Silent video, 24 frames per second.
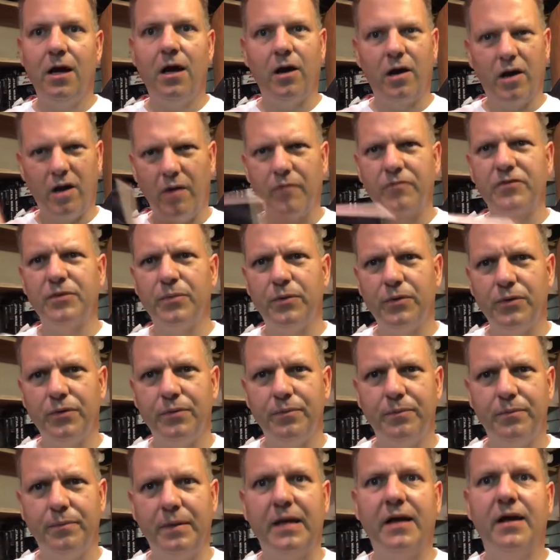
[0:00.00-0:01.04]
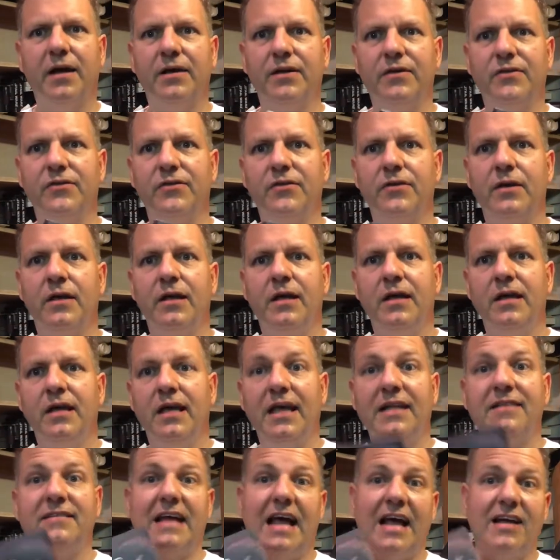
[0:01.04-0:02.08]
uncomfortable because
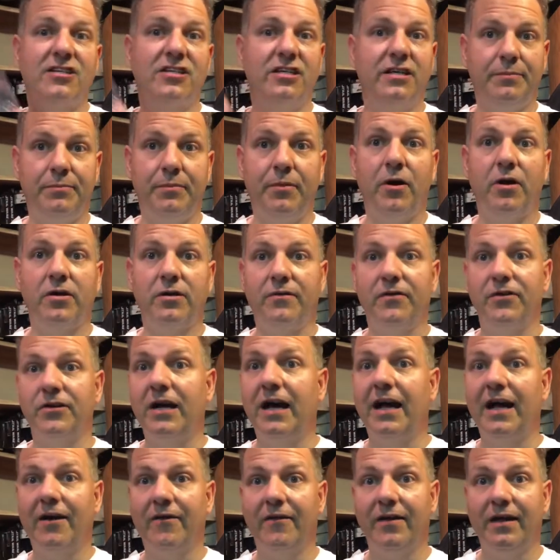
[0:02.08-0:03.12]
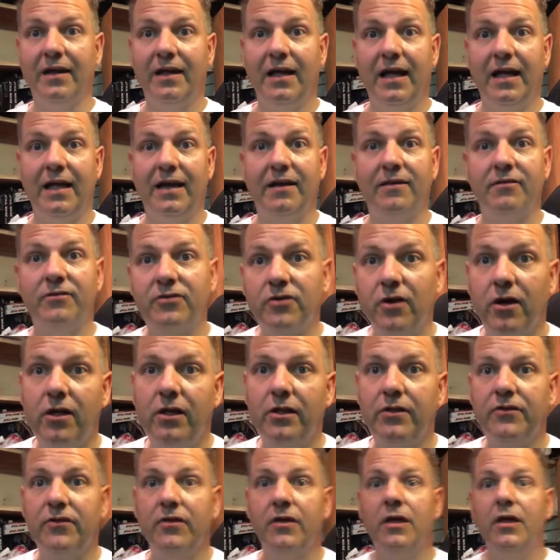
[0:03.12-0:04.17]
it's actually a part of her diary, and it
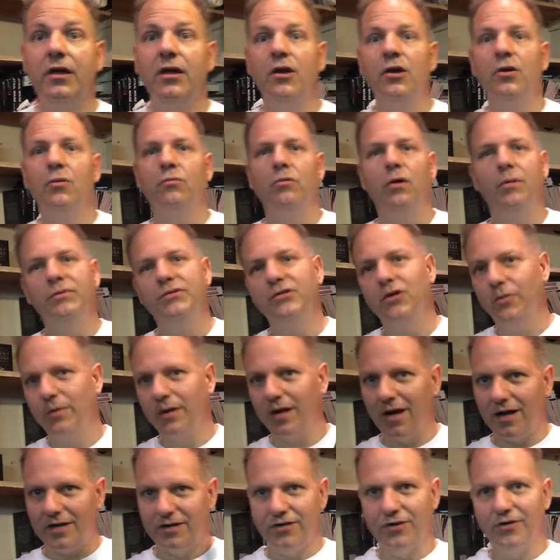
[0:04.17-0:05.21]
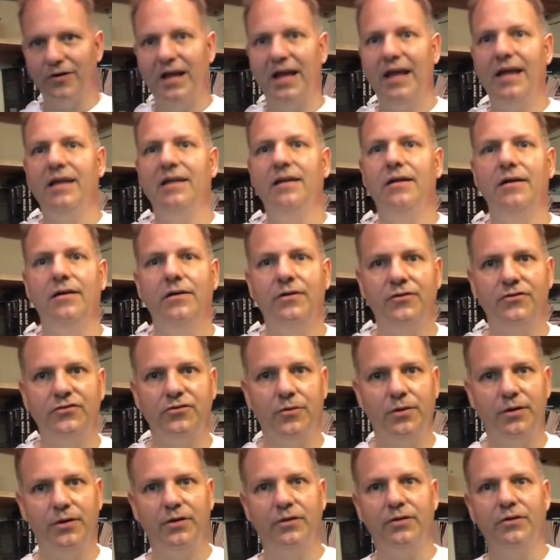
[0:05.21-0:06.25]
tells what was going on in her head
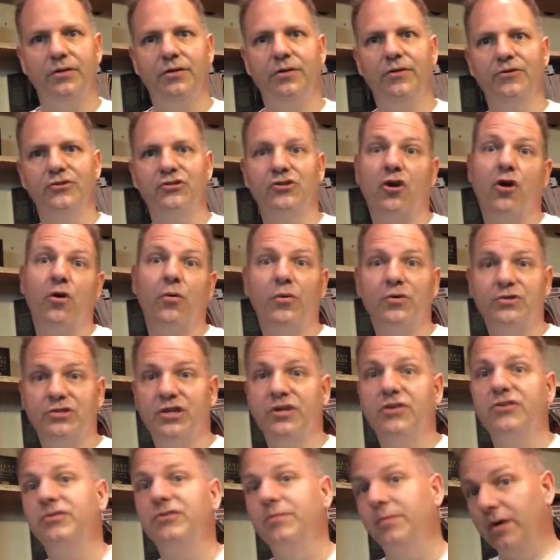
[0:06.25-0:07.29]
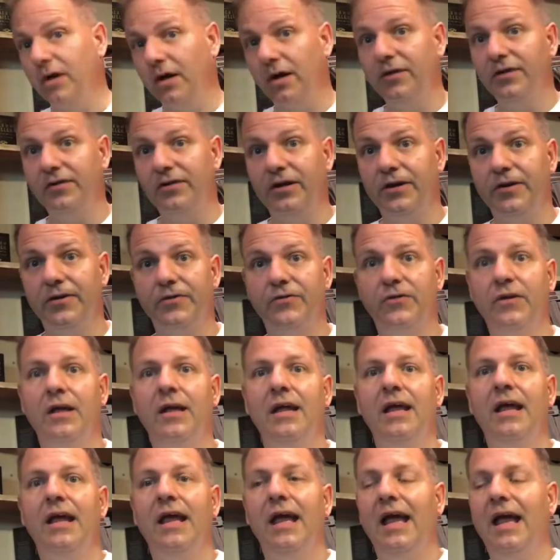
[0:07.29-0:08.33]
during her Star Wars years, among other years,
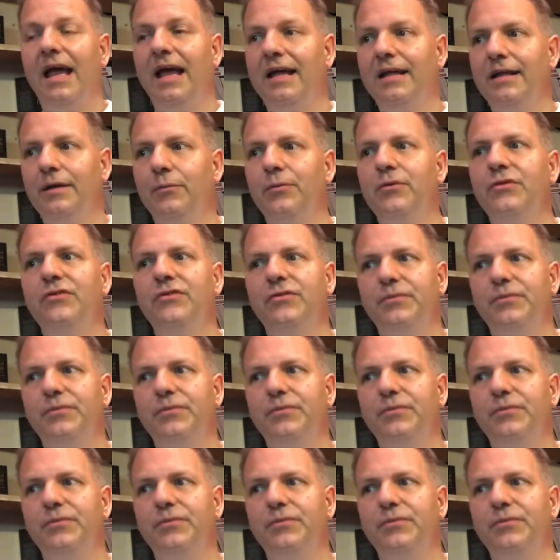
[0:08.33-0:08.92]
and it